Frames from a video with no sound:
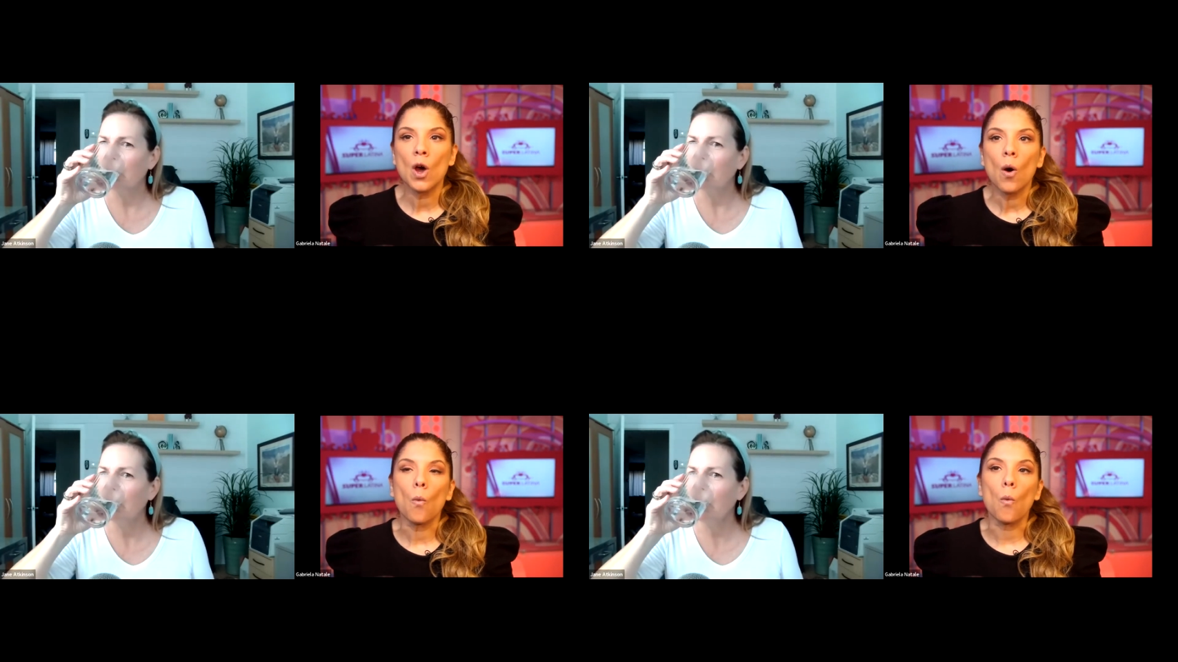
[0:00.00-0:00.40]

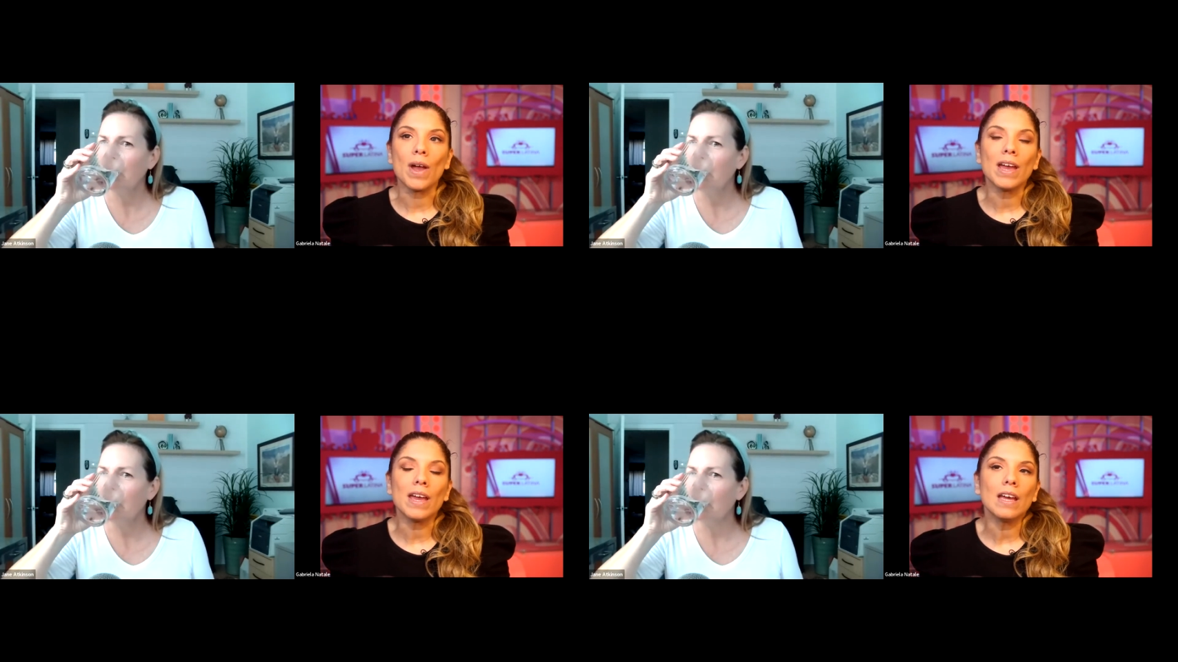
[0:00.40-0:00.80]

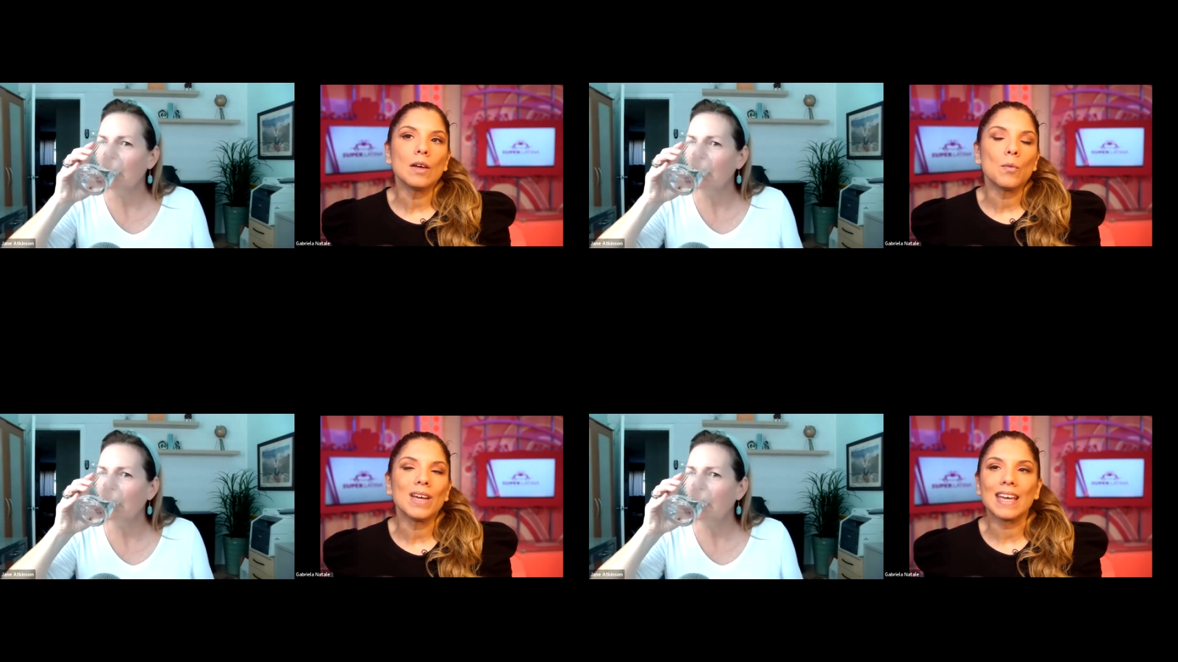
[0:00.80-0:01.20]
Speaker 1: we
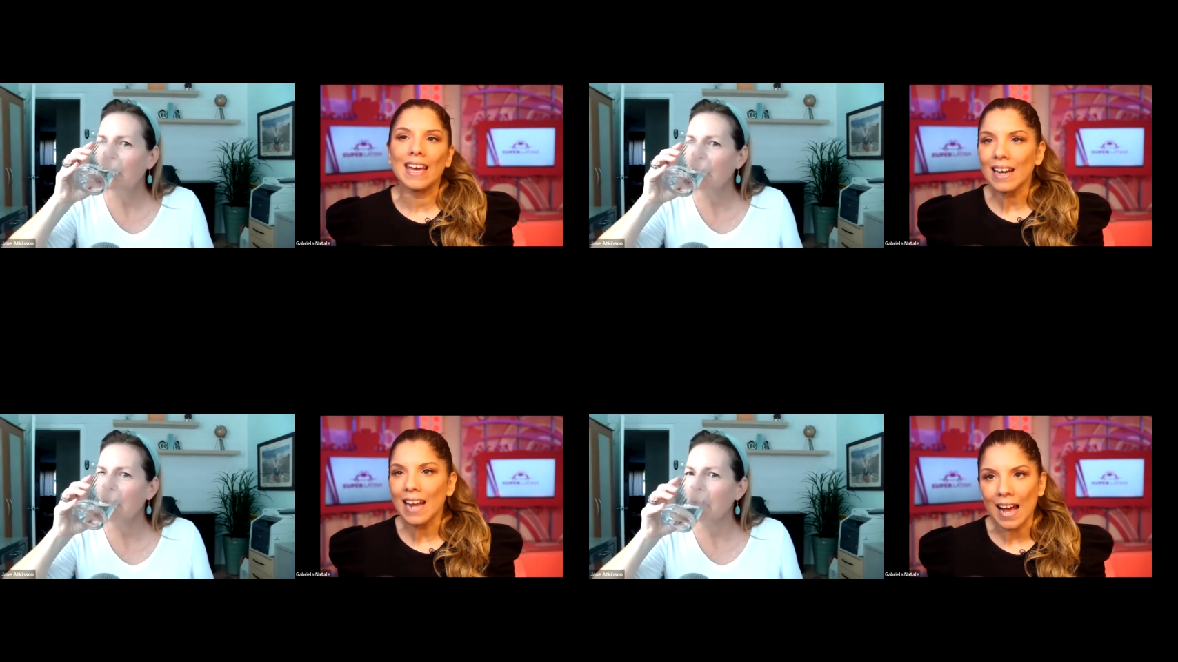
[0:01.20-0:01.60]
we
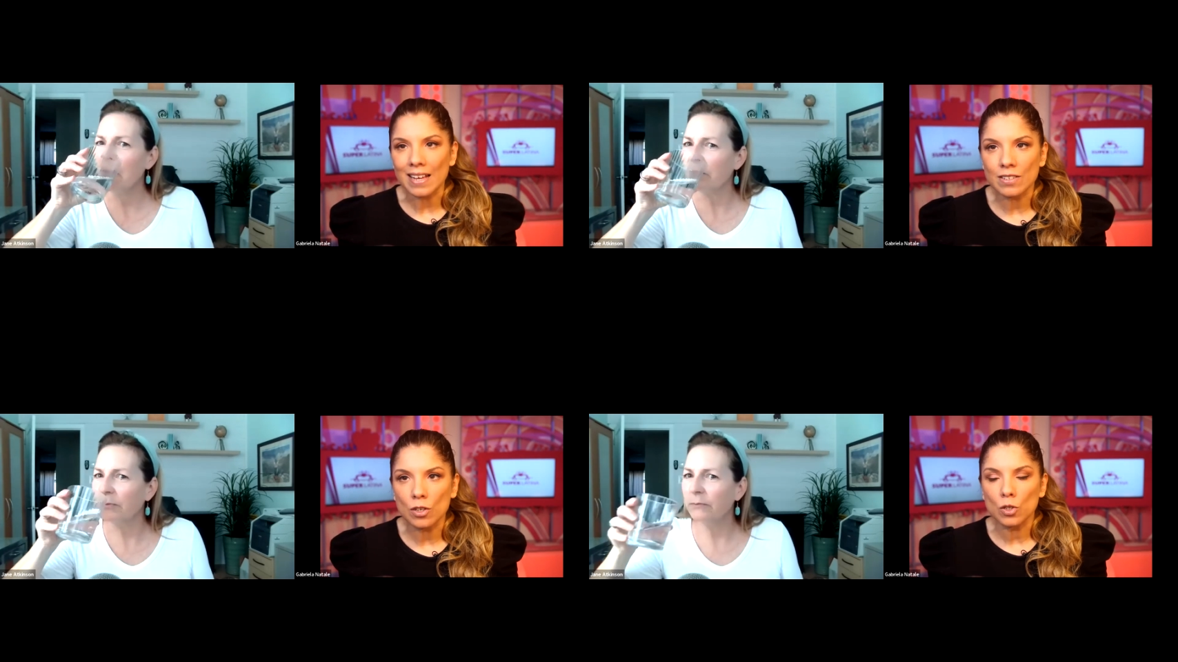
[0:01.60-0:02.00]
get
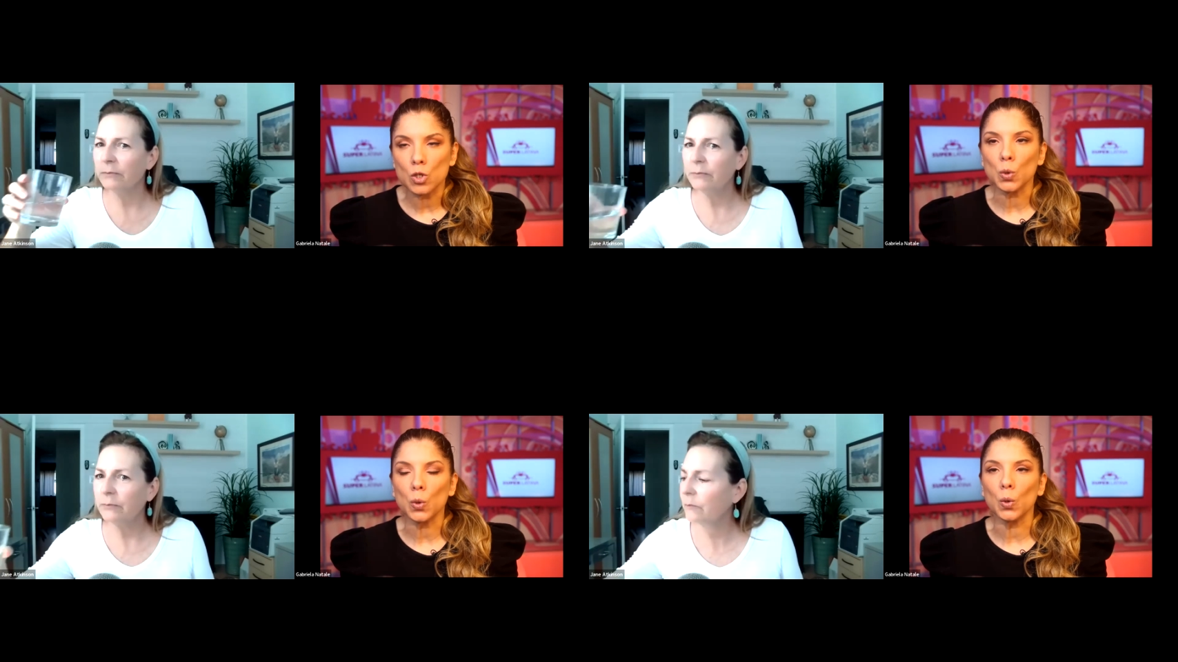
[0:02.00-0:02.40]
asked
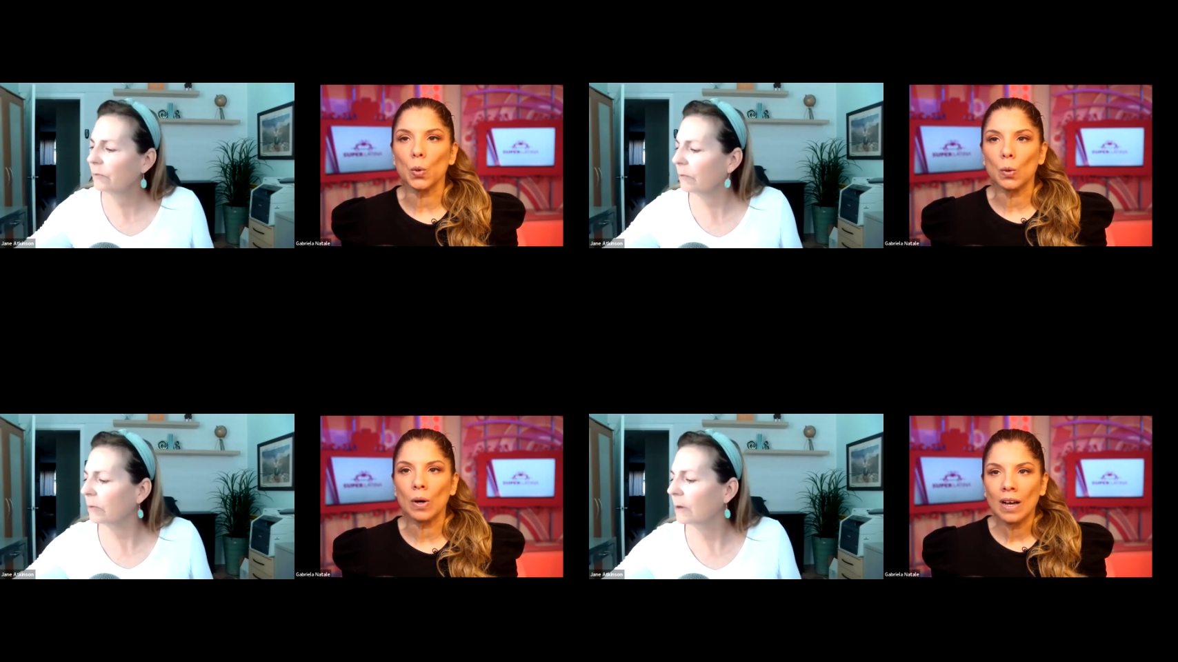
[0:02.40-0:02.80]

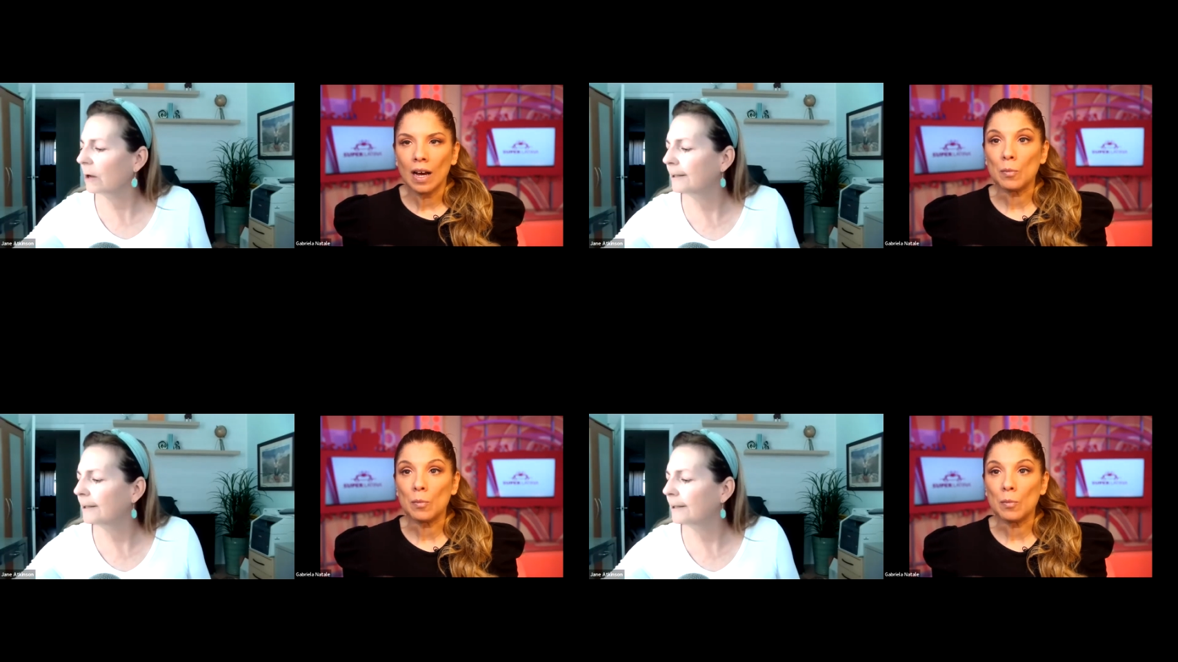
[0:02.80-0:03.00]
to